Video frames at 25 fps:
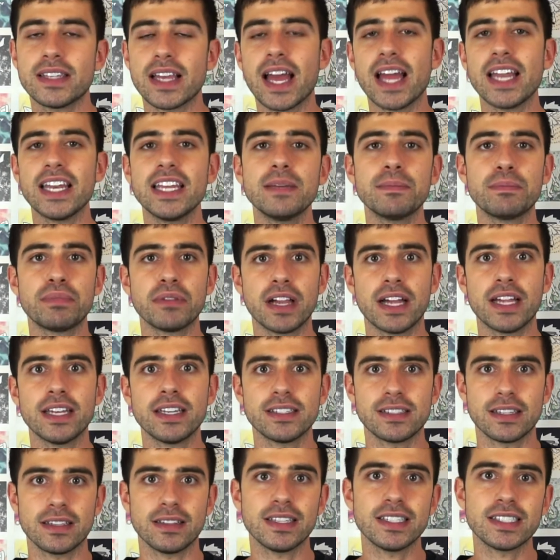any blend
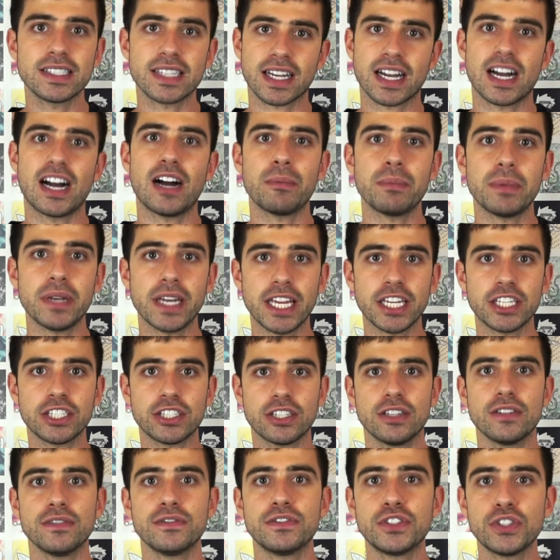is at least a
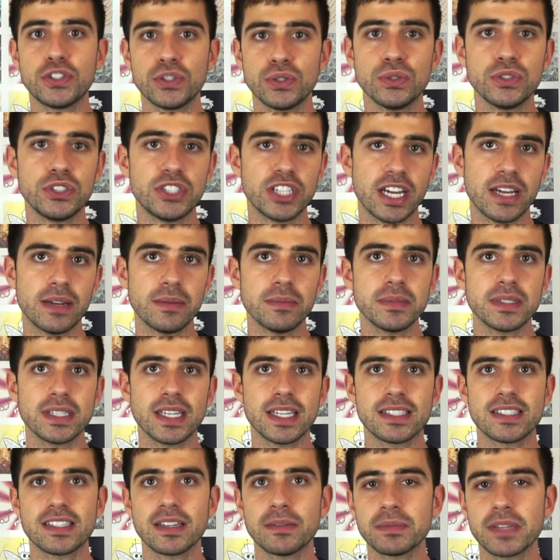combination of 2 gems,
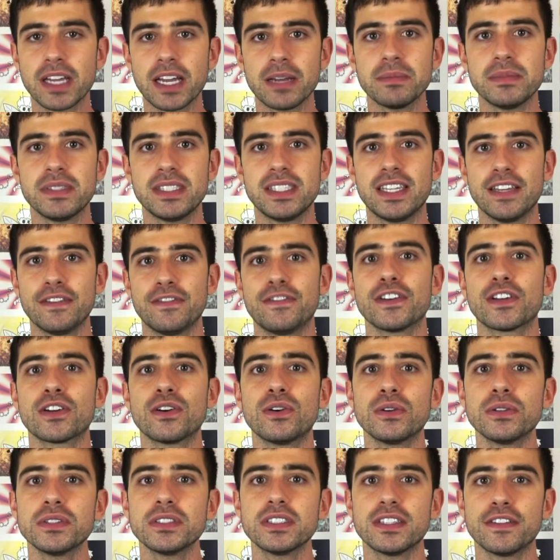it's sometimes
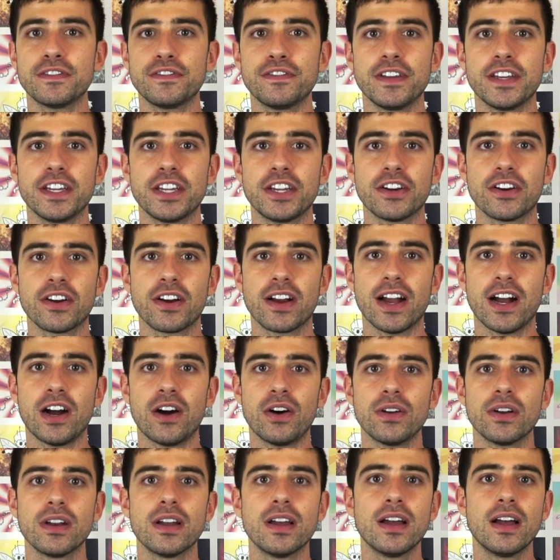difficult to figure
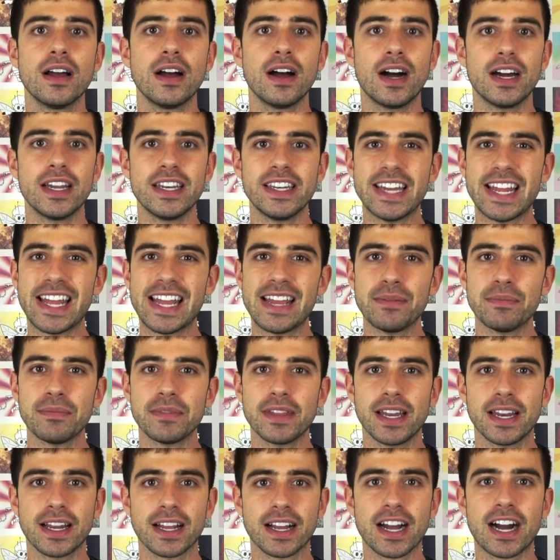out a name
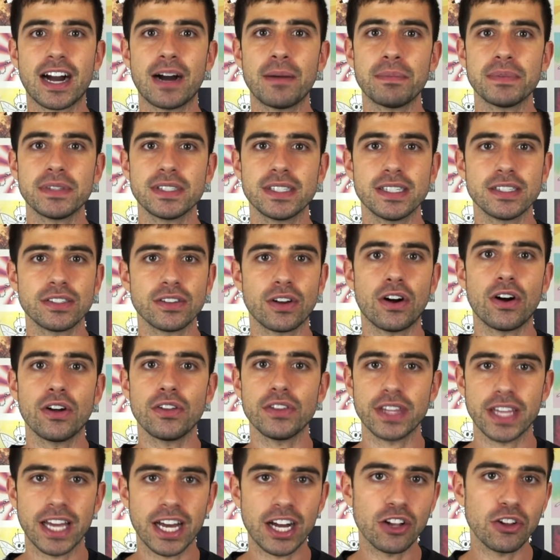that encompasses
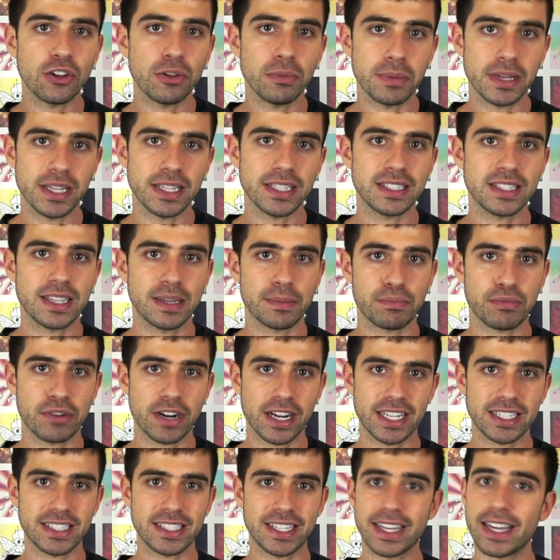all the elements that
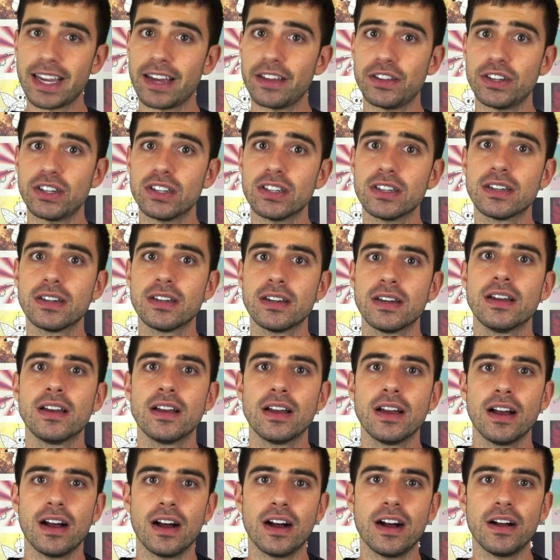bring it together.
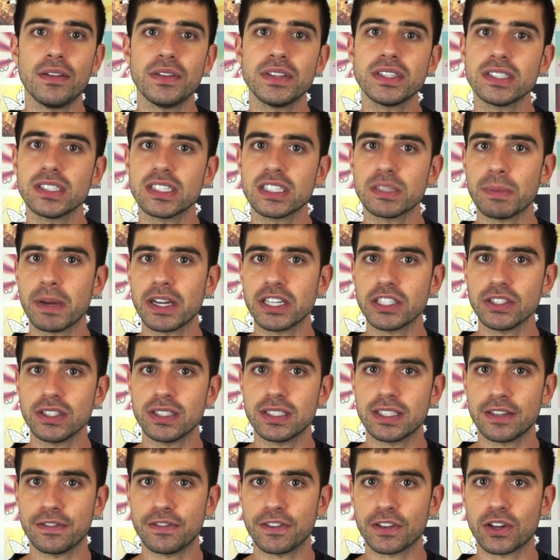This is
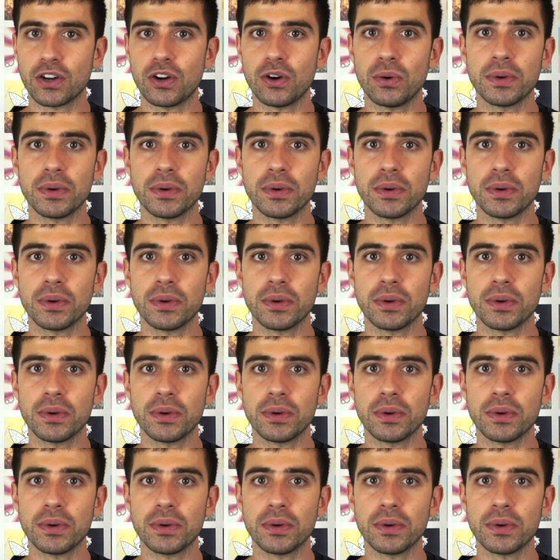especially difficult